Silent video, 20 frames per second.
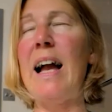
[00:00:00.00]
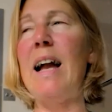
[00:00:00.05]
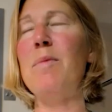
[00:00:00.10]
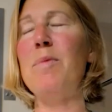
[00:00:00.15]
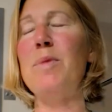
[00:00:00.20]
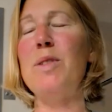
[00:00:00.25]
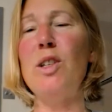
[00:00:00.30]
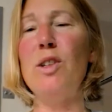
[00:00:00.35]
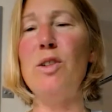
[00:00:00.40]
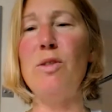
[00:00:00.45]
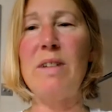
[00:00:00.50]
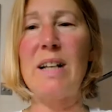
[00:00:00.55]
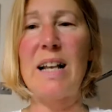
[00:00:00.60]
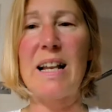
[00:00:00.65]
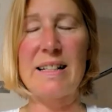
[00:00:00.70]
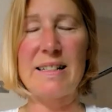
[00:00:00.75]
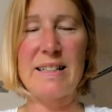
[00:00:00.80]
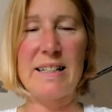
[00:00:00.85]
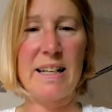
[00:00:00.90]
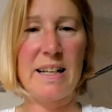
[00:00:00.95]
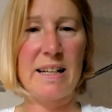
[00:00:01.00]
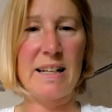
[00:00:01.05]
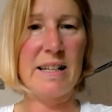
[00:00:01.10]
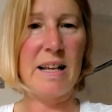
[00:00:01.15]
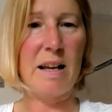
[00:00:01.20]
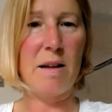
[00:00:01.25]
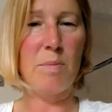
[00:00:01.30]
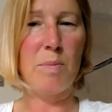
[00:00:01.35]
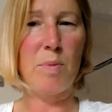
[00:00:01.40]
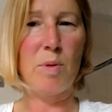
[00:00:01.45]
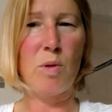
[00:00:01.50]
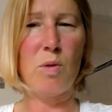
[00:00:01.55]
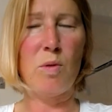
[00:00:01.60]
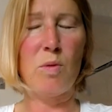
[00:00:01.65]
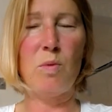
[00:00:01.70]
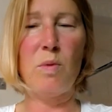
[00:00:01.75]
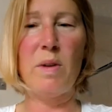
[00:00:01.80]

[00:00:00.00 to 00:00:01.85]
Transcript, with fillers: absolute classic example.